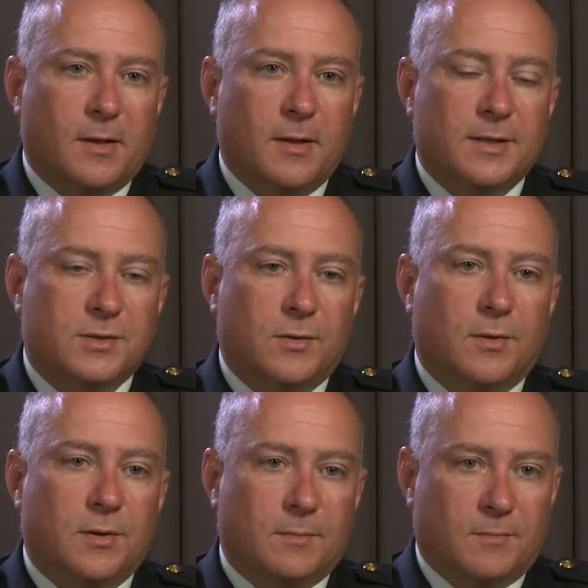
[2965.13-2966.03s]

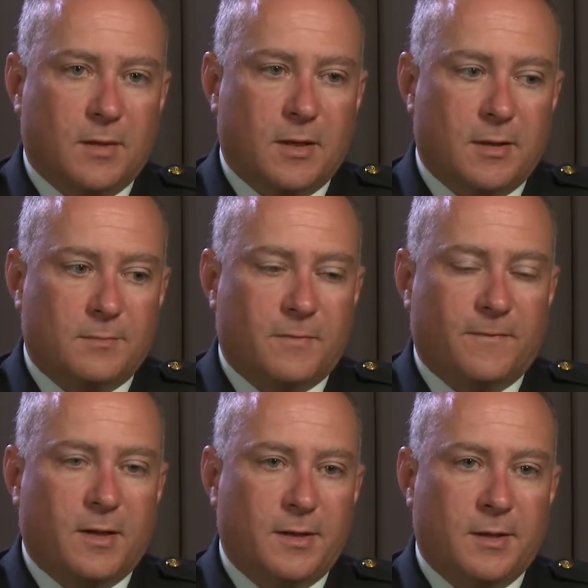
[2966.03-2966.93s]
escort and
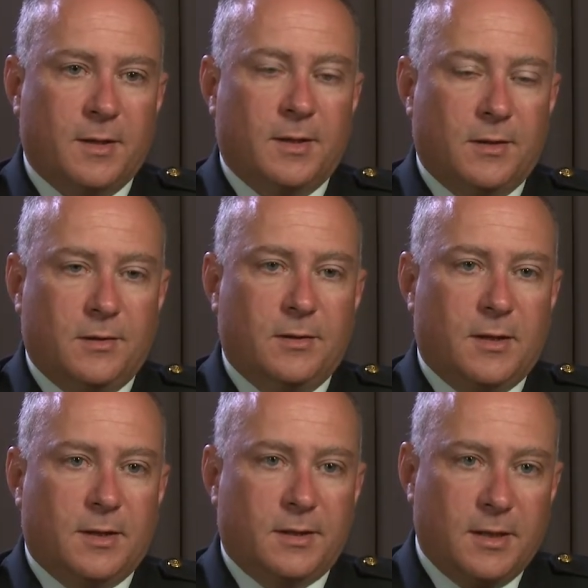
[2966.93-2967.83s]
provide
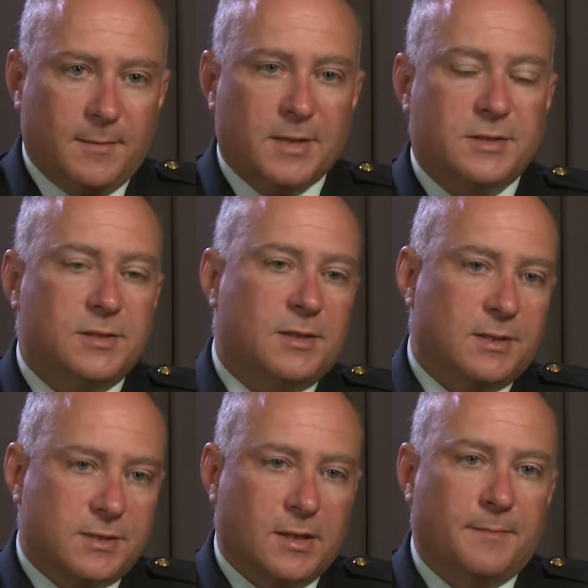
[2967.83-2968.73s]
key messaging
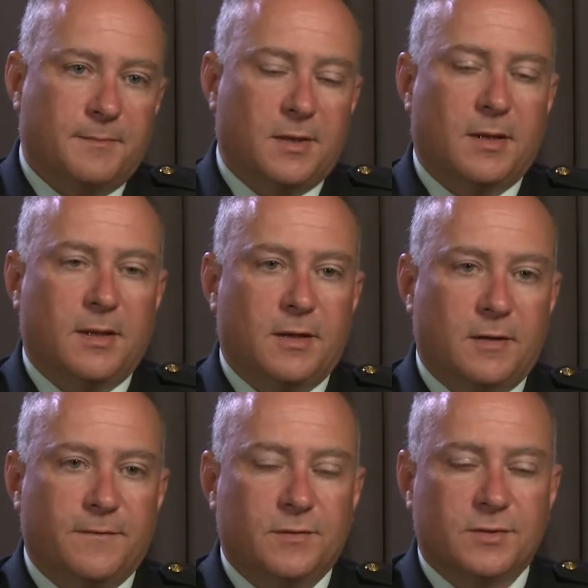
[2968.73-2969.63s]
and set up
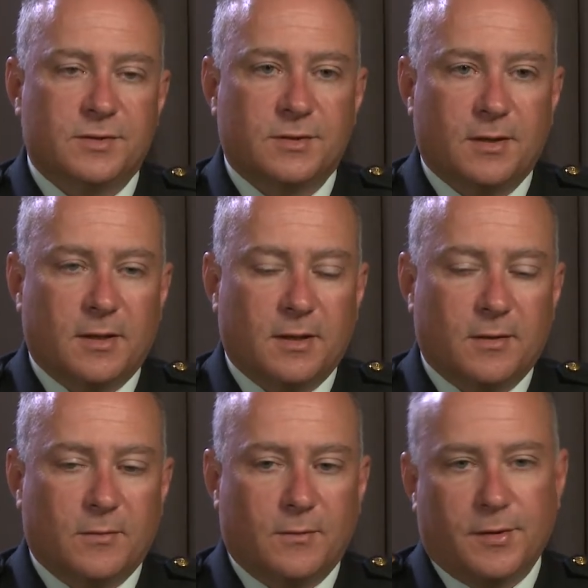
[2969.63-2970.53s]
interviews
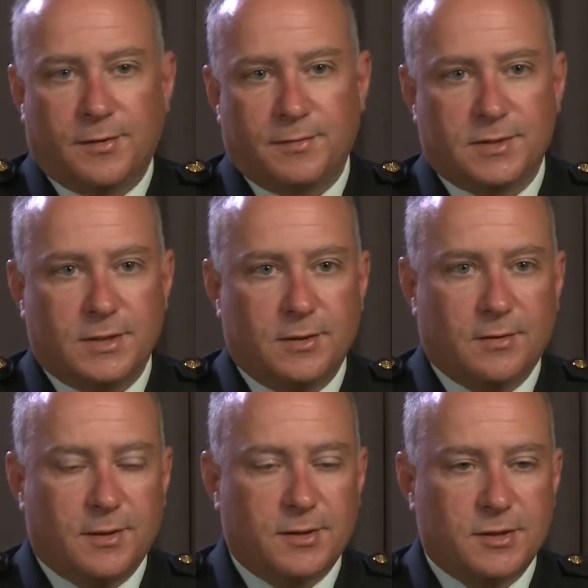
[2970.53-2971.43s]
with
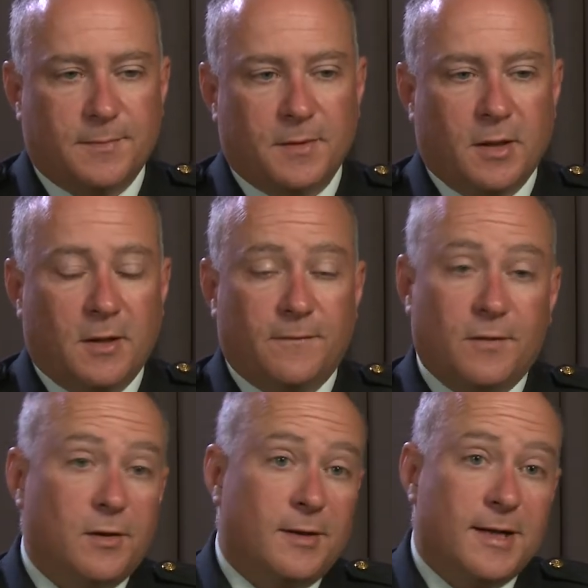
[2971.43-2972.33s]
senior leadership
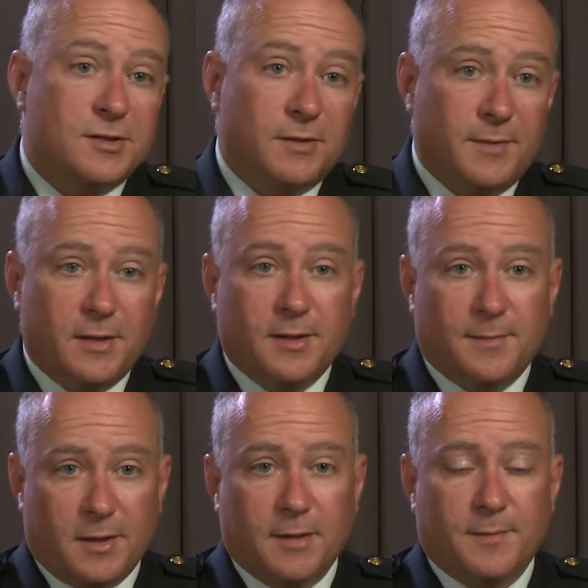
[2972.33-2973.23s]
for international media
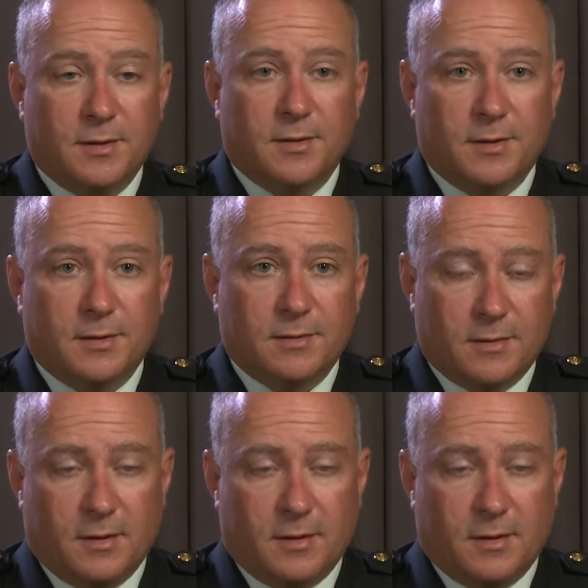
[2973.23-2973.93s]
that might come into the